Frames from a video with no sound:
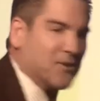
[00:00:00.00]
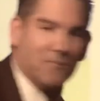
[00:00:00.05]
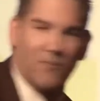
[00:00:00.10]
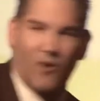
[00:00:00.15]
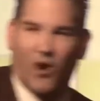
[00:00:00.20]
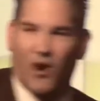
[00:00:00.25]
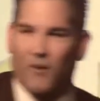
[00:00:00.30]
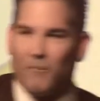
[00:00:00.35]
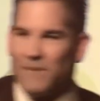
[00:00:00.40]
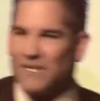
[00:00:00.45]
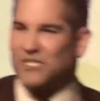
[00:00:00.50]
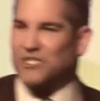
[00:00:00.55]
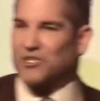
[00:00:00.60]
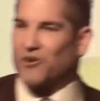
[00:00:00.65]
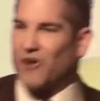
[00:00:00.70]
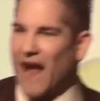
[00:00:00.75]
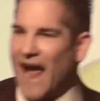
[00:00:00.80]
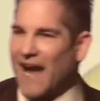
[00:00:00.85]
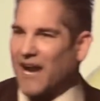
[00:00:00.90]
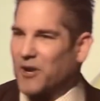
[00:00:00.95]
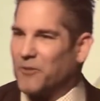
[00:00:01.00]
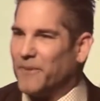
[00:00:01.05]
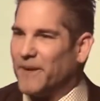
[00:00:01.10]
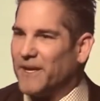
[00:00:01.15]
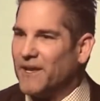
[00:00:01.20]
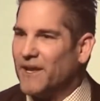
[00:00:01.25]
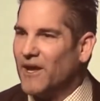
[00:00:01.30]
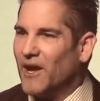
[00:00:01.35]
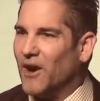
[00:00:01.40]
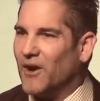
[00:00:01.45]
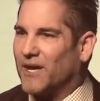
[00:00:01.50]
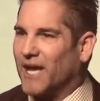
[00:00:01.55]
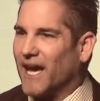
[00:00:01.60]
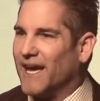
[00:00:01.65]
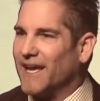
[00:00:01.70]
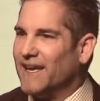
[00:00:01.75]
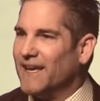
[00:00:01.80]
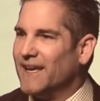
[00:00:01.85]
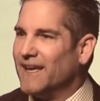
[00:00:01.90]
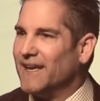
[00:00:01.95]
tomorrow, Mr. Ackerman.
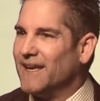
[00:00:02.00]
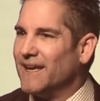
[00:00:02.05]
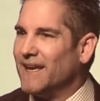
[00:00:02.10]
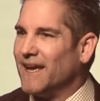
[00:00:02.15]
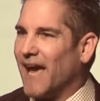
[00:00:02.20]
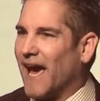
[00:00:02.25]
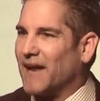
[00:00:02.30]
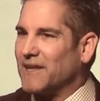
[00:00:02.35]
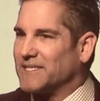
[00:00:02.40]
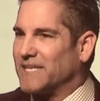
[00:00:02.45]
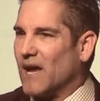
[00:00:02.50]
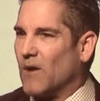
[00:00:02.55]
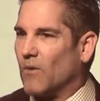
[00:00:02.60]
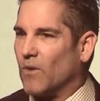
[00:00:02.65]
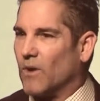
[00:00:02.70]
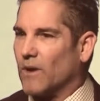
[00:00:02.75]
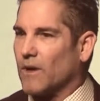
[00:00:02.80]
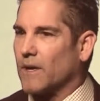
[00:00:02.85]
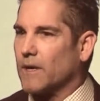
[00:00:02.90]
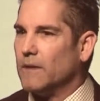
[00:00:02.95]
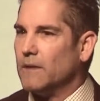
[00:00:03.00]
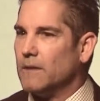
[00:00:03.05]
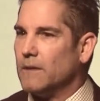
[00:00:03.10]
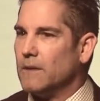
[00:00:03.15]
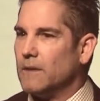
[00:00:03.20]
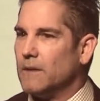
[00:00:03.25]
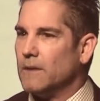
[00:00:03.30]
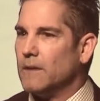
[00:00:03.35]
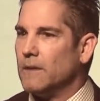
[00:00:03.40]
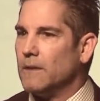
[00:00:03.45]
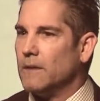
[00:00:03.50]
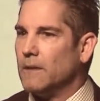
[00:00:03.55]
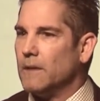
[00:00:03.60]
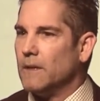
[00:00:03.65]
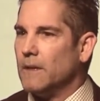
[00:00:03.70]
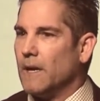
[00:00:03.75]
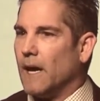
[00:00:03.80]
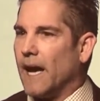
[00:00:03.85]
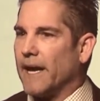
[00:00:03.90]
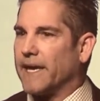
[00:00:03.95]
Okay, how does that work?
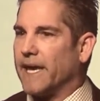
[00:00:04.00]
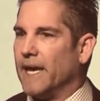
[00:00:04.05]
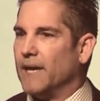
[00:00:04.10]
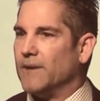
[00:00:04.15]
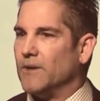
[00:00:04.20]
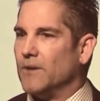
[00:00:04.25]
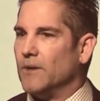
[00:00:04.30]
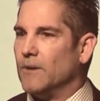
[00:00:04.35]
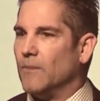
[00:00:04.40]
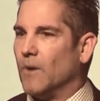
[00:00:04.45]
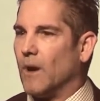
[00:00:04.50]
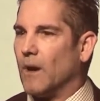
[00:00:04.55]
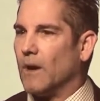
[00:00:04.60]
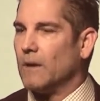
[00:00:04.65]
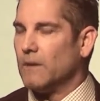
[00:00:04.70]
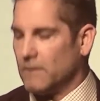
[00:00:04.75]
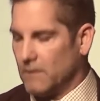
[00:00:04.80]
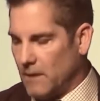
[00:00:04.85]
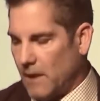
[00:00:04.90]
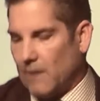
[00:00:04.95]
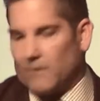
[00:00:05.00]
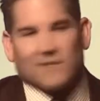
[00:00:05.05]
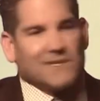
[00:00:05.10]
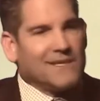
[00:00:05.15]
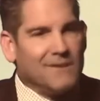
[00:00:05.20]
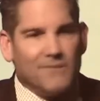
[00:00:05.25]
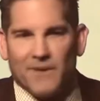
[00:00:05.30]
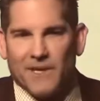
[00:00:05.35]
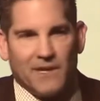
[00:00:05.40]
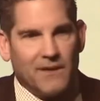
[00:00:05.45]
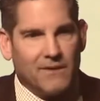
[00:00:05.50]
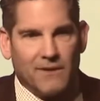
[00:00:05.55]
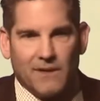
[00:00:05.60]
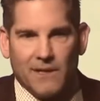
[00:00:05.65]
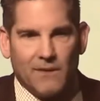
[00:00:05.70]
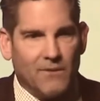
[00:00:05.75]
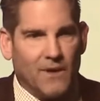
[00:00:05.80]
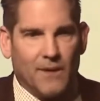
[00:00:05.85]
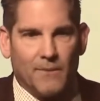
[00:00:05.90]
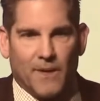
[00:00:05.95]
I can't do tomorrow. I was going to be here
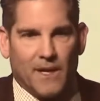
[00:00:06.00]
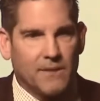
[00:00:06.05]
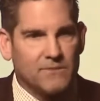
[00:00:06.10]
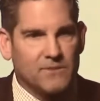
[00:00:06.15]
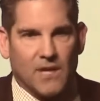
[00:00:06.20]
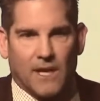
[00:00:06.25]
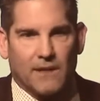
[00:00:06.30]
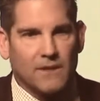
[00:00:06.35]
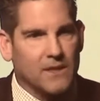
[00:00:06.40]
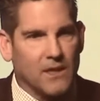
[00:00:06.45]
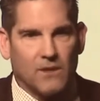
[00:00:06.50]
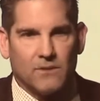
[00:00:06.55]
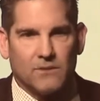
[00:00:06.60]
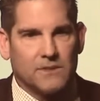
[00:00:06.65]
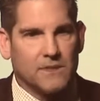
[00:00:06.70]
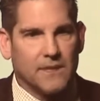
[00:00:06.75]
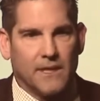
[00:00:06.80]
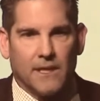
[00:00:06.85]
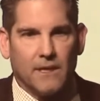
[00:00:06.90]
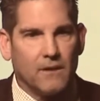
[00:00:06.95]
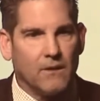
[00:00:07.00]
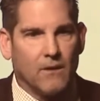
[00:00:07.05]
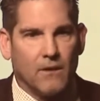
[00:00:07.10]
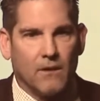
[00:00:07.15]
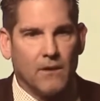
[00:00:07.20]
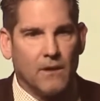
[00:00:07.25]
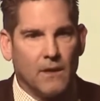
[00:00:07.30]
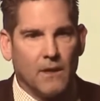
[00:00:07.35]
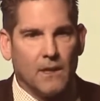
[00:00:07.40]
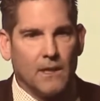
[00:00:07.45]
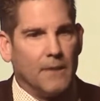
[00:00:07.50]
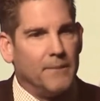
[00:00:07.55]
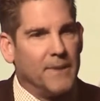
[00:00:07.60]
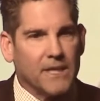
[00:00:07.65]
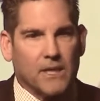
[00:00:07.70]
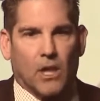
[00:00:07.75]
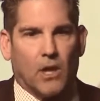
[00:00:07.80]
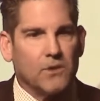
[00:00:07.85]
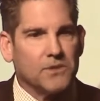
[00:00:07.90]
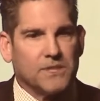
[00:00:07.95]
anyway, and I'm trying to close the deal. Let me
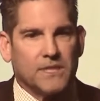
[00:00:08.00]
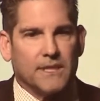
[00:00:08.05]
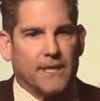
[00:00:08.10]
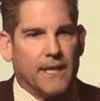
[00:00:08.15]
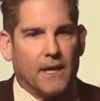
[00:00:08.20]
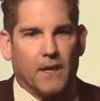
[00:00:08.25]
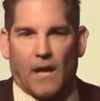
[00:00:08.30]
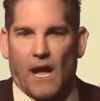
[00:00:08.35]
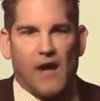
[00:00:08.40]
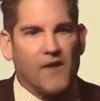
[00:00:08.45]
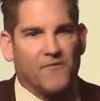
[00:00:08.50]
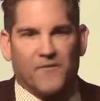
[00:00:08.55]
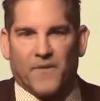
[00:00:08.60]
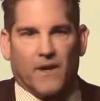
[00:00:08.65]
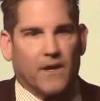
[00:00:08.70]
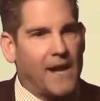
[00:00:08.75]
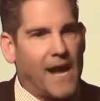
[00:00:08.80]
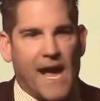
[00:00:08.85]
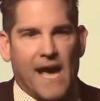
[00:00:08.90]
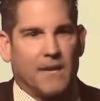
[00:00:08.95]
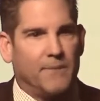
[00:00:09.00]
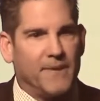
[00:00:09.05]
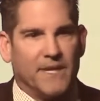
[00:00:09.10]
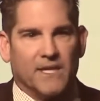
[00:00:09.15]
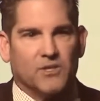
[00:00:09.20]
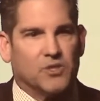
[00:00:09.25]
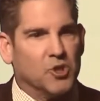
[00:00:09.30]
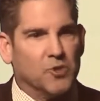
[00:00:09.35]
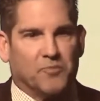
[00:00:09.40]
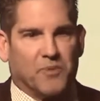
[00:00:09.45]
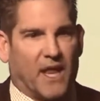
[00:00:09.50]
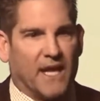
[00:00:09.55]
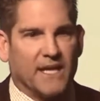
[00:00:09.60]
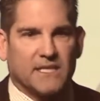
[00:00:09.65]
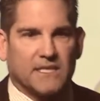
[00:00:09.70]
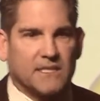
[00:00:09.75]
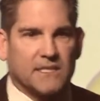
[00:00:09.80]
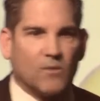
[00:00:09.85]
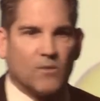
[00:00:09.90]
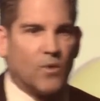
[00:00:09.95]
close the deal. I'll figure out how to be in two
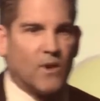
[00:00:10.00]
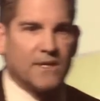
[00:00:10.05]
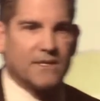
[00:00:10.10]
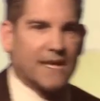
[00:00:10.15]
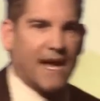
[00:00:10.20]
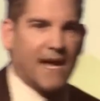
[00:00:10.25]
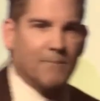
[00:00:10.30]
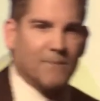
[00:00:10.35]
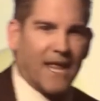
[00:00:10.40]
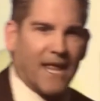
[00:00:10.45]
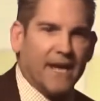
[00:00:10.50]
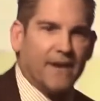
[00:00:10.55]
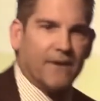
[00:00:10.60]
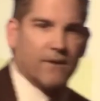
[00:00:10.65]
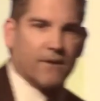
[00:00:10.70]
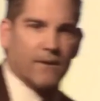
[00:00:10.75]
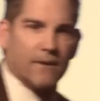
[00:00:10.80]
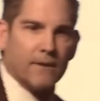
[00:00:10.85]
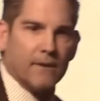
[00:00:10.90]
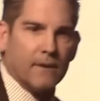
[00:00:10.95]
places at one time later